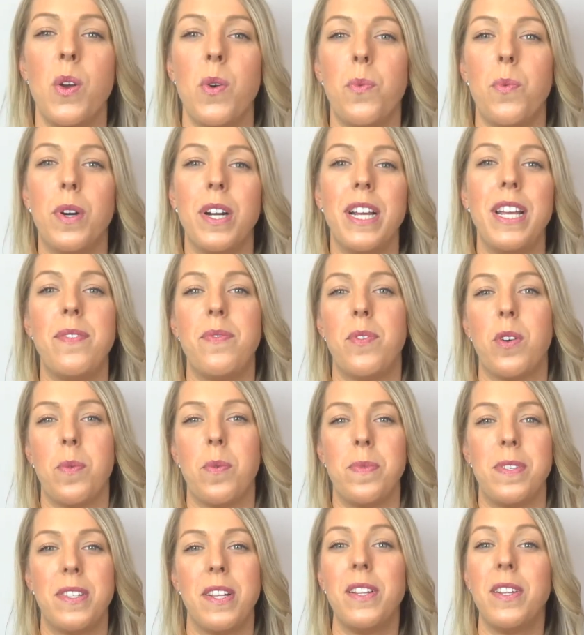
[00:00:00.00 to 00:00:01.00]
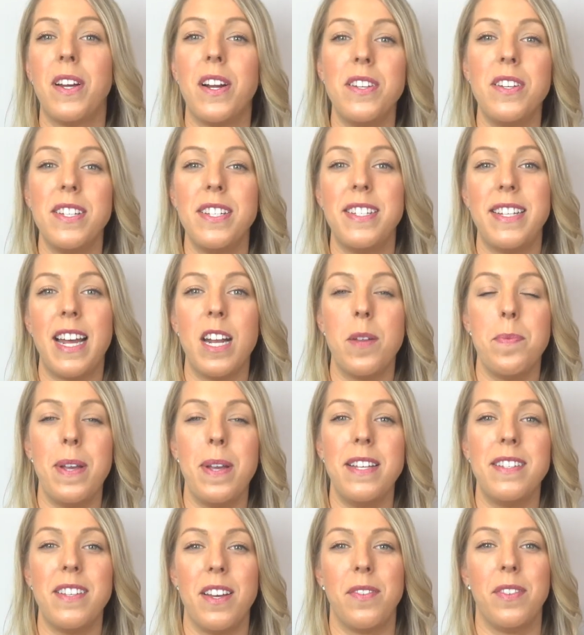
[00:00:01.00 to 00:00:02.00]
We're eForms, the largest
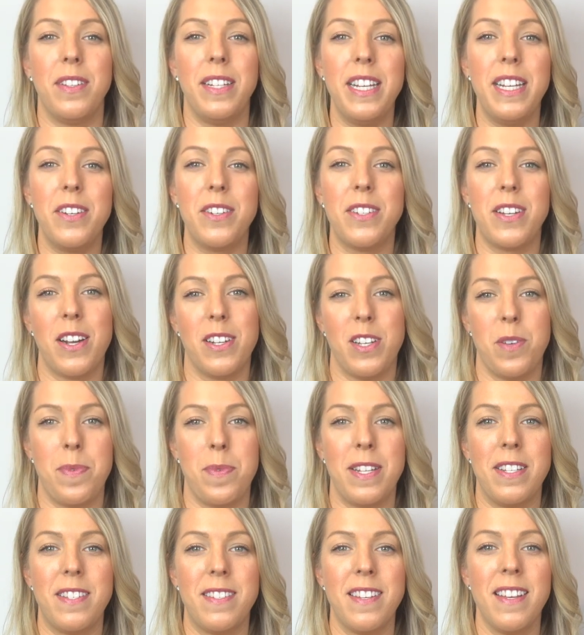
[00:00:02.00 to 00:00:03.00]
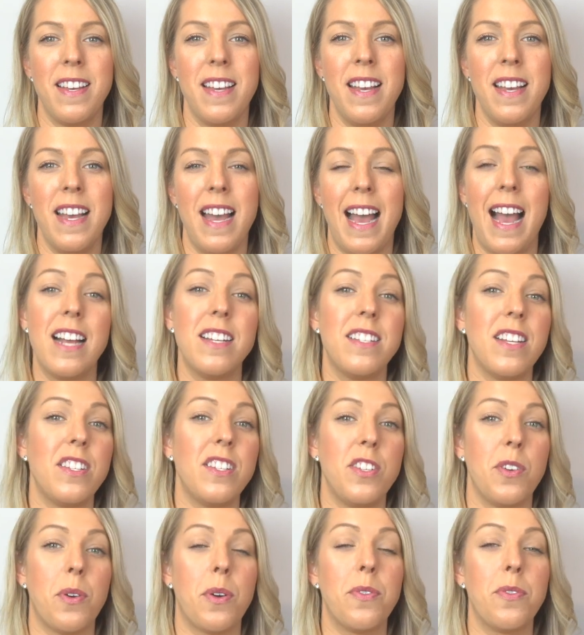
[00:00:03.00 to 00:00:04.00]
database of legal documents.
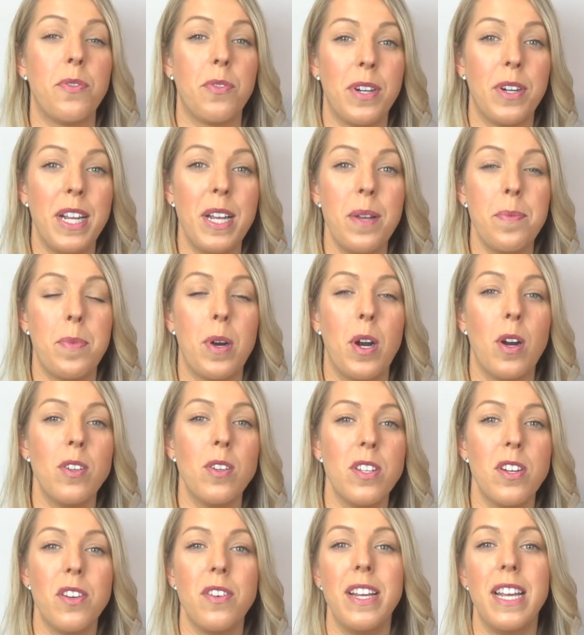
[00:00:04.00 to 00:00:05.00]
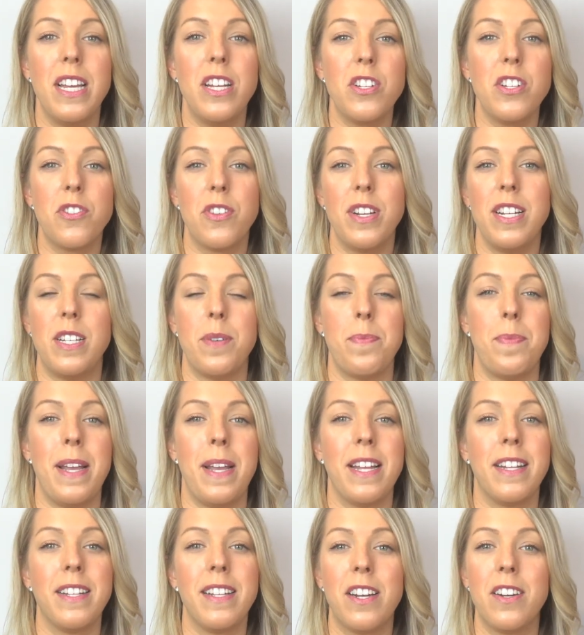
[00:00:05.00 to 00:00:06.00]
Access your free personal injury
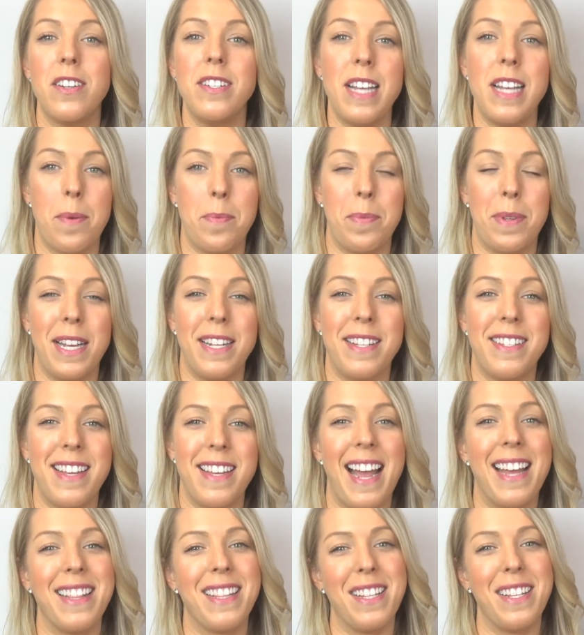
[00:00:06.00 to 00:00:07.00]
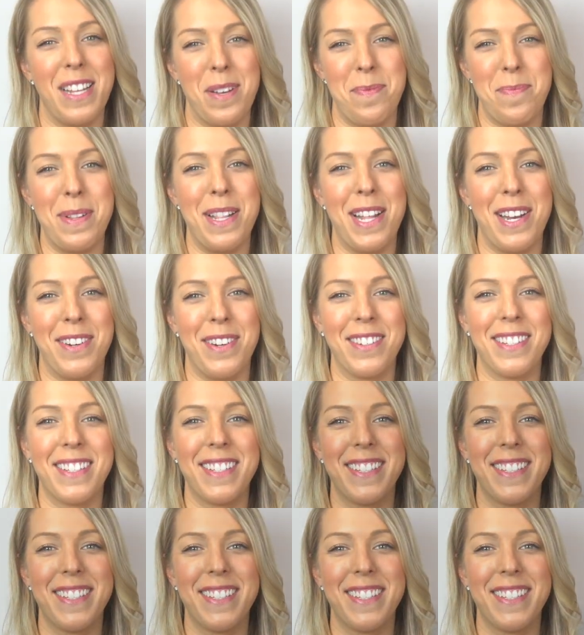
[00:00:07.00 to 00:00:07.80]
demand letter templates at the link below.